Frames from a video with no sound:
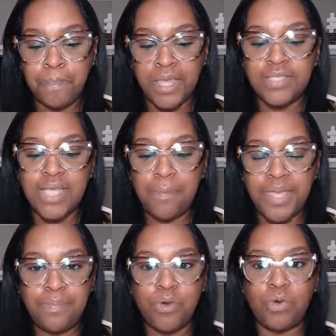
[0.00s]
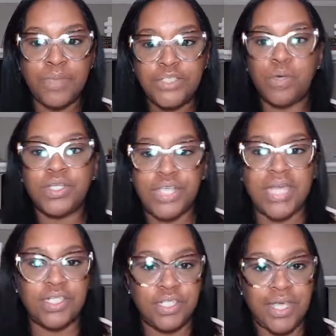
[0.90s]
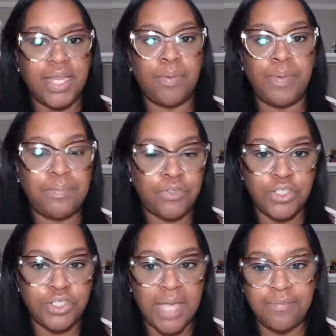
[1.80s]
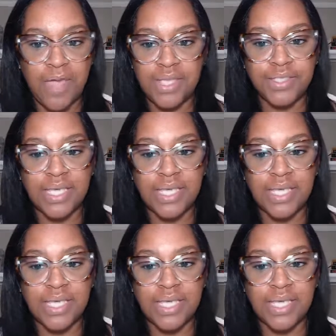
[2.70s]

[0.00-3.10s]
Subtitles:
is that people will be so excited to sign up, or people just type fast.